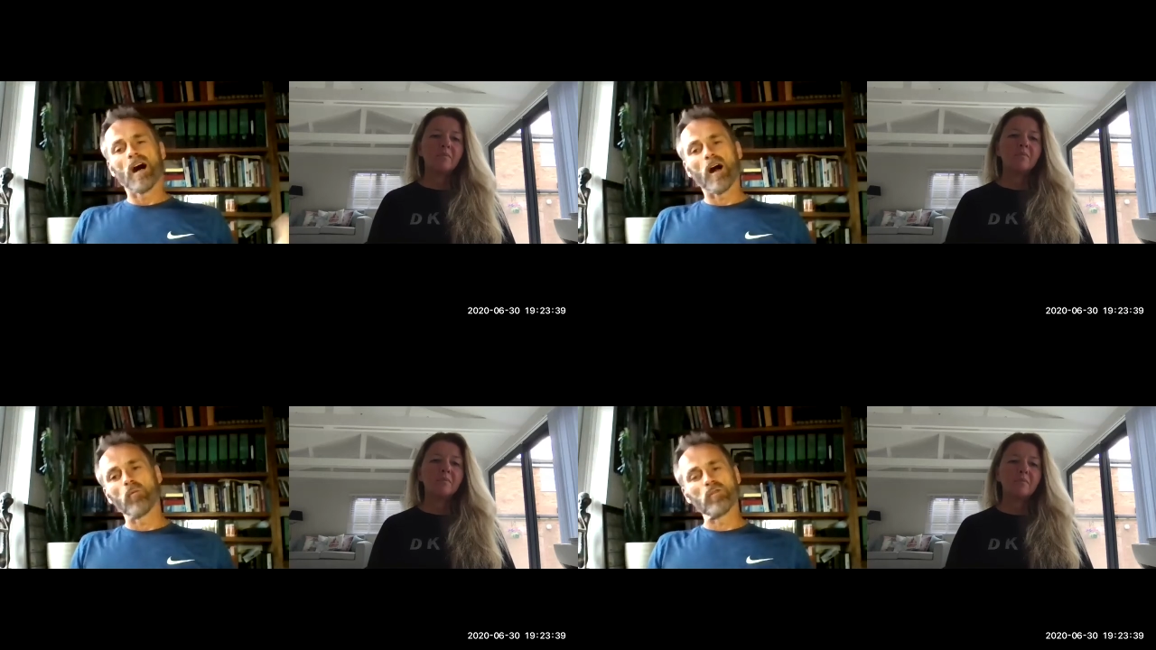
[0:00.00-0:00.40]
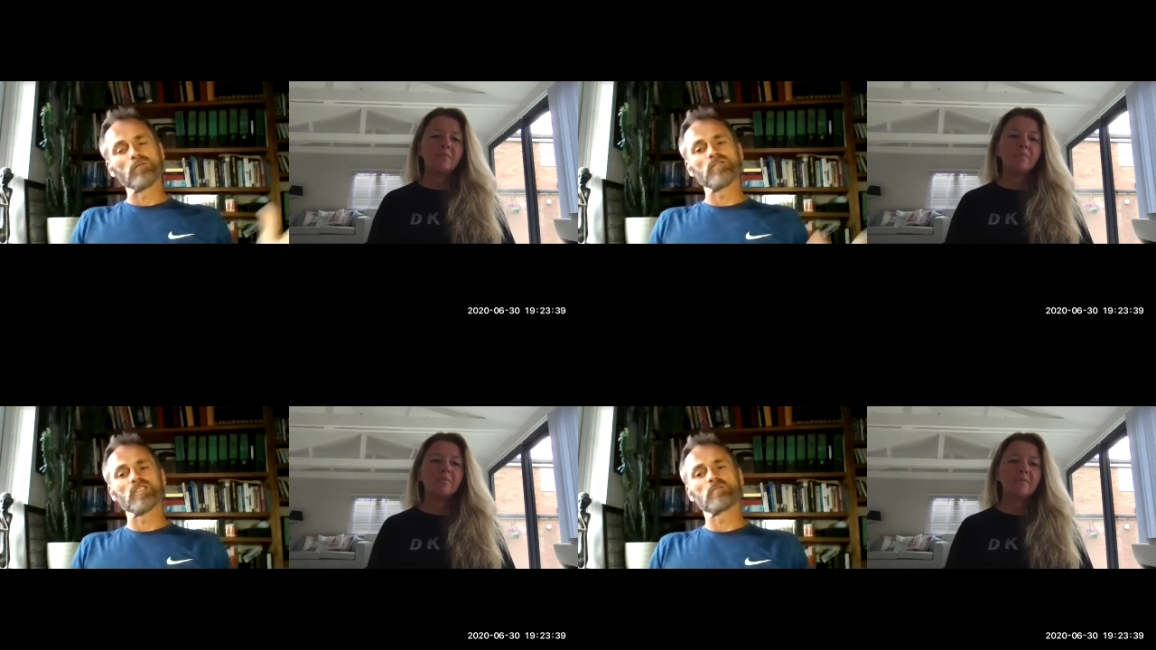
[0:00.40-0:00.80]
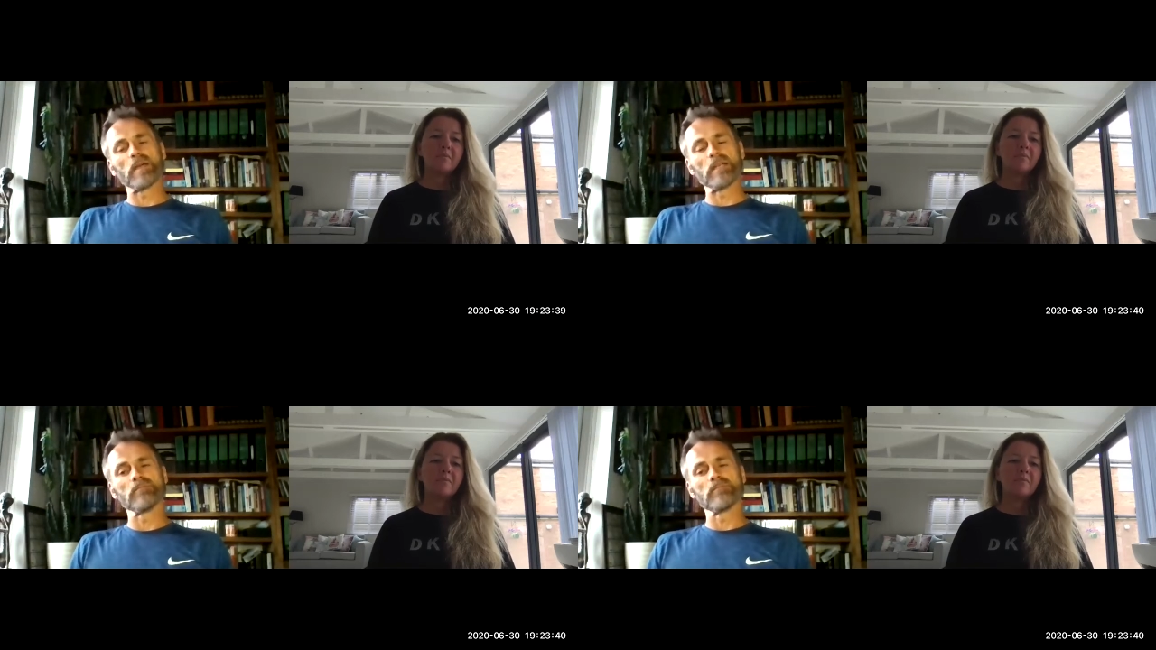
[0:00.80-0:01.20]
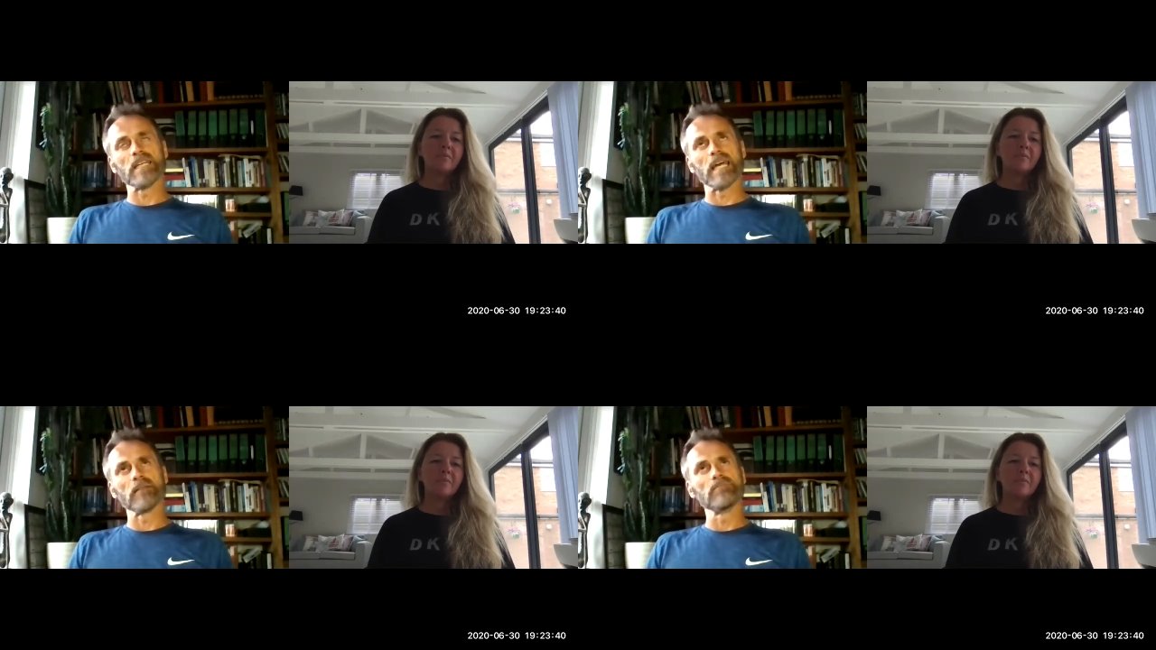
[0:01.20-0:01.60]
Speaker 1: I would have just been,
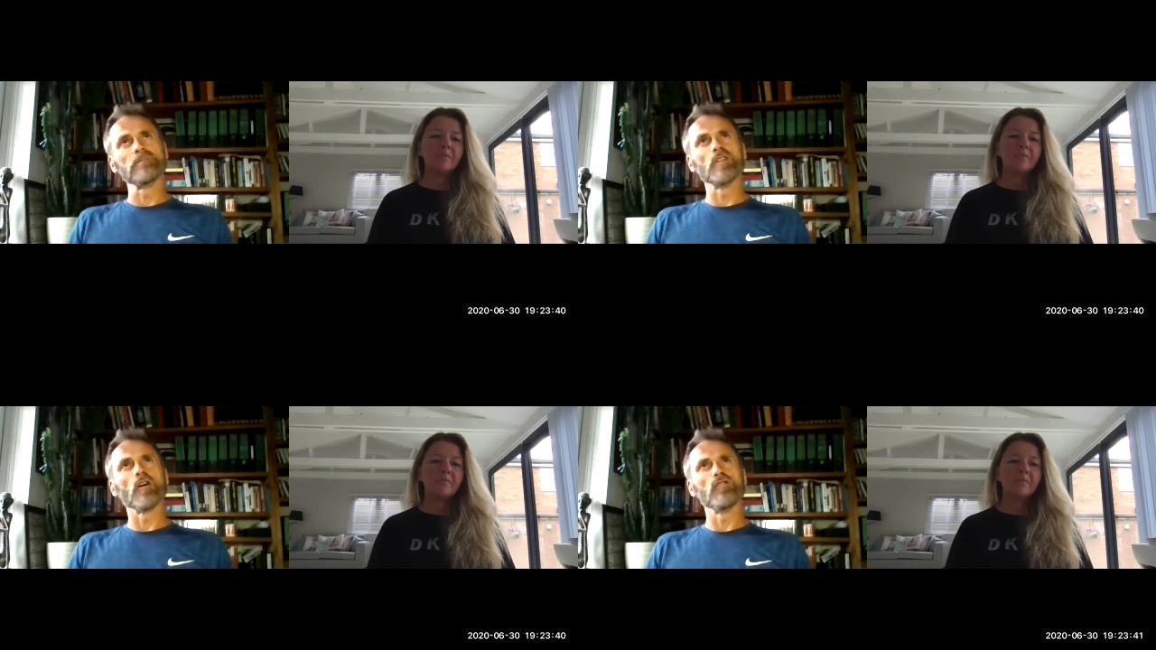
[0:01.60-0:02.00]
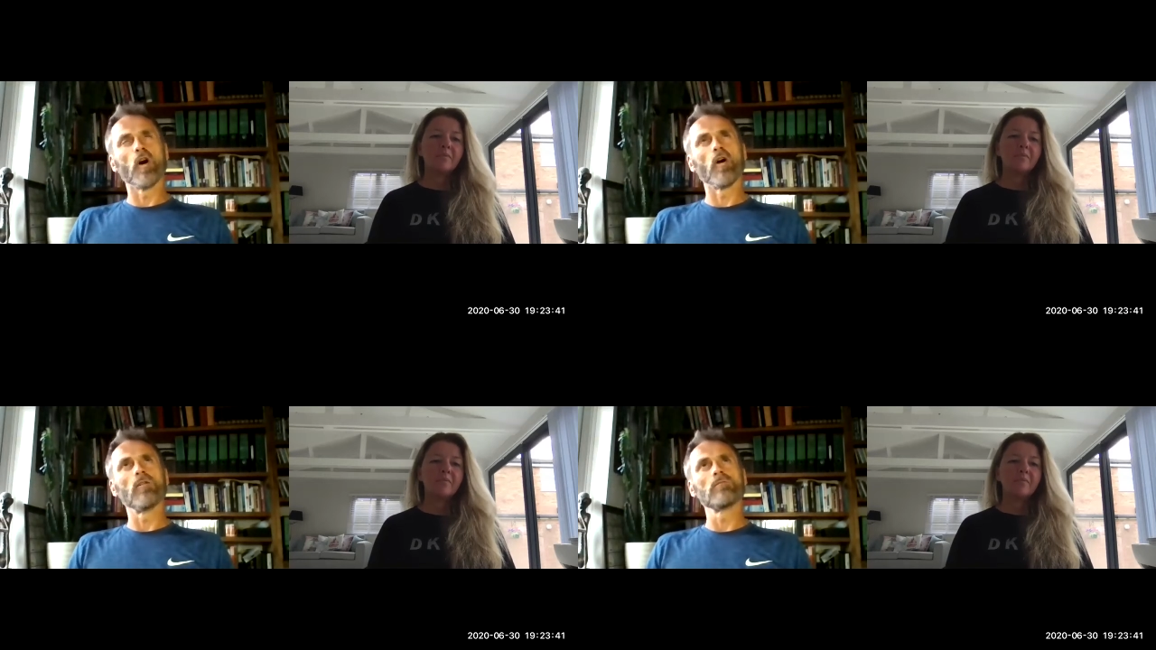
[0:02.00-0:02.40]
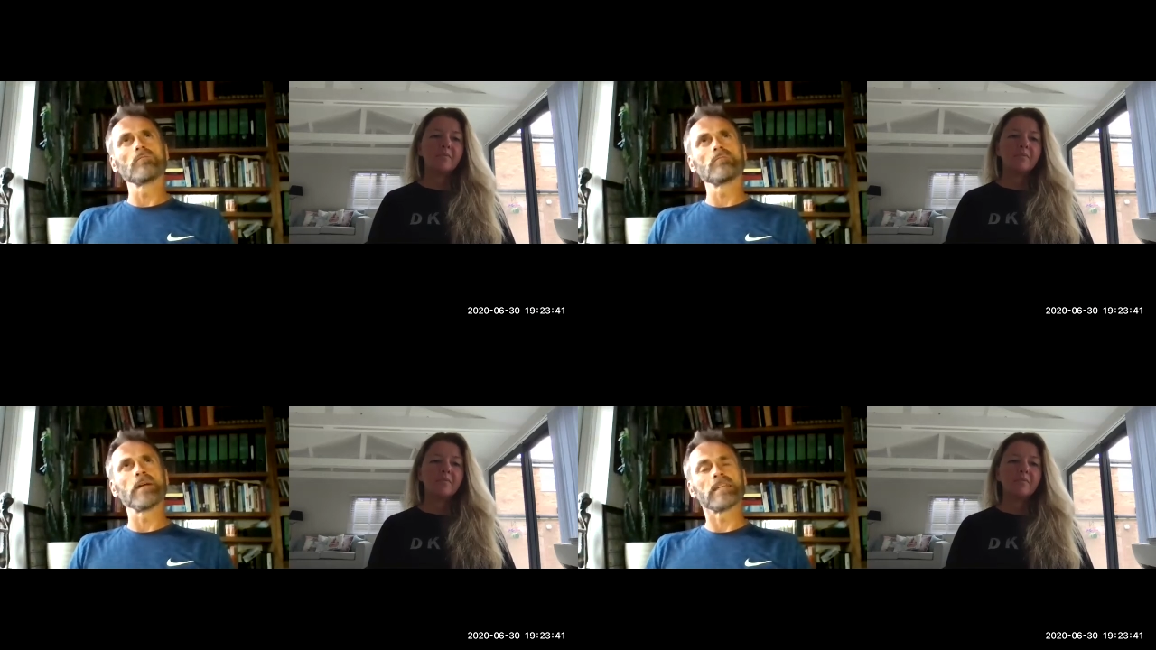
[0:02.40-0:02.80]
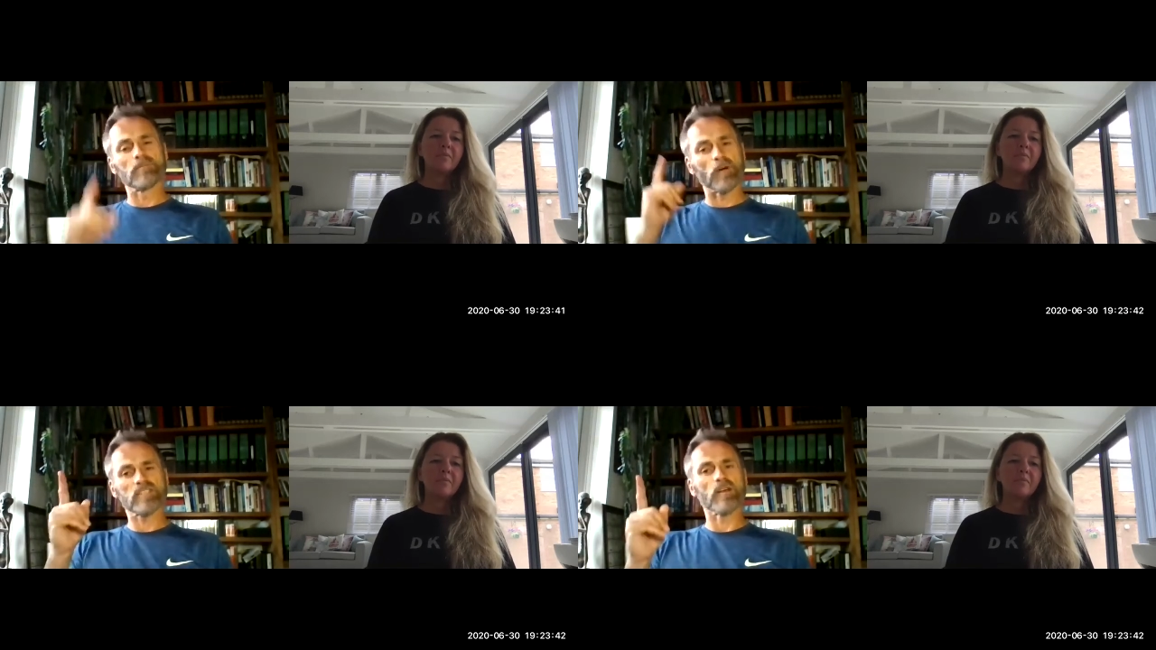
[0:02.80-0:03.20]
yeah, n- not picked
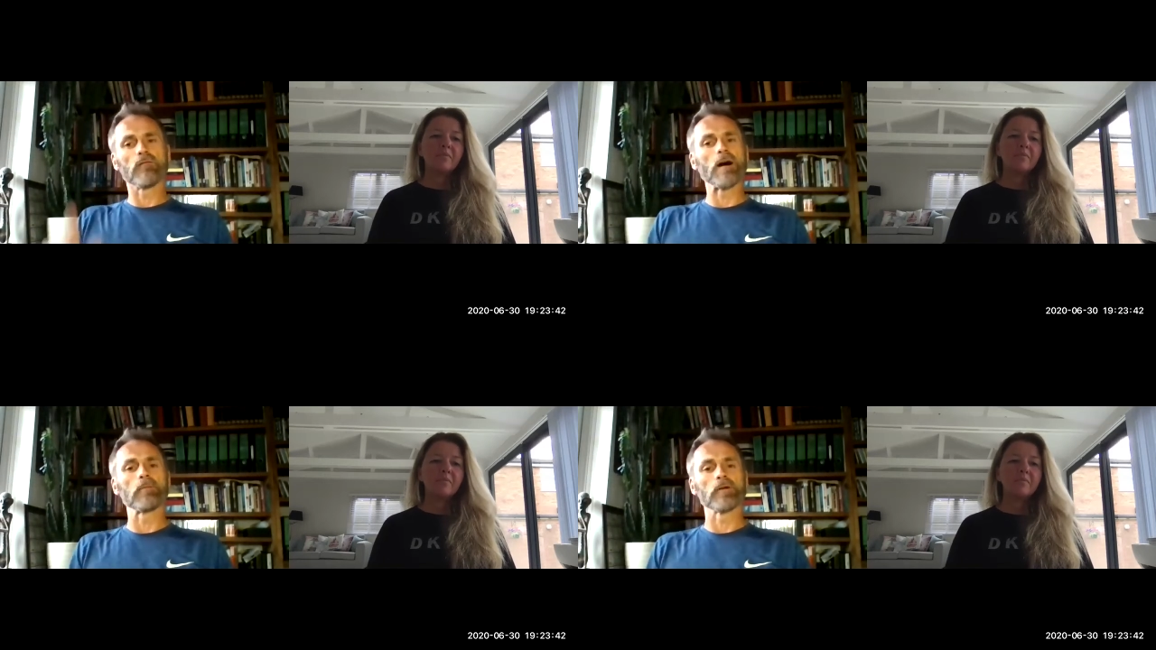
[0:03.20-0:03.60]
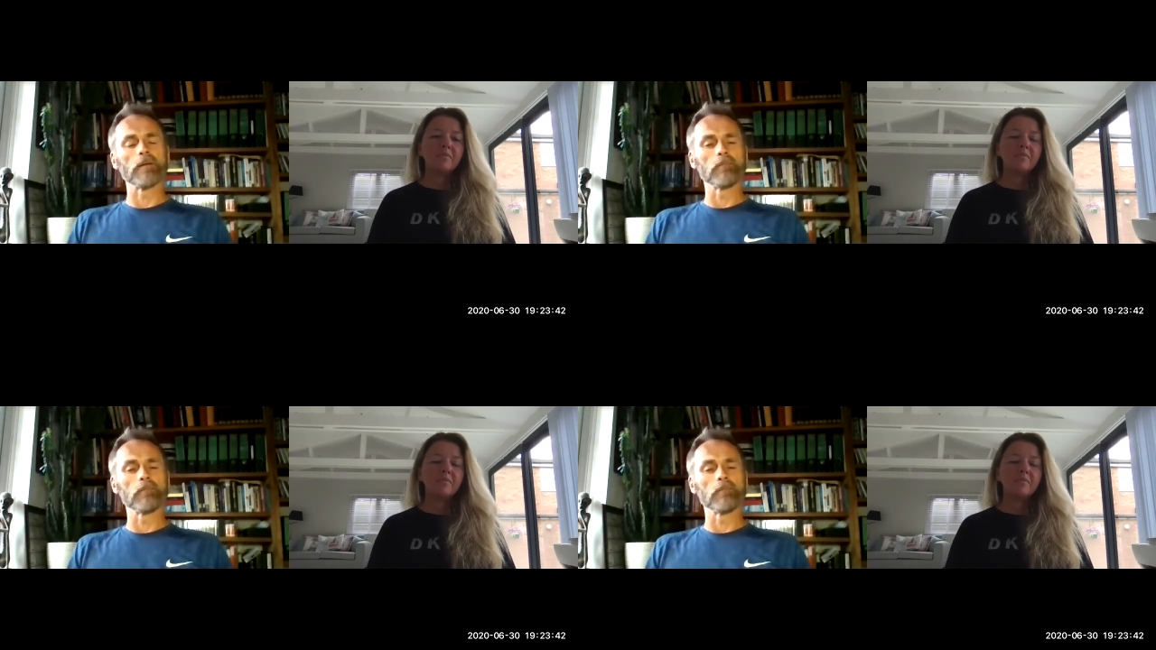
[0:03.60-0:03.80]
myself up on it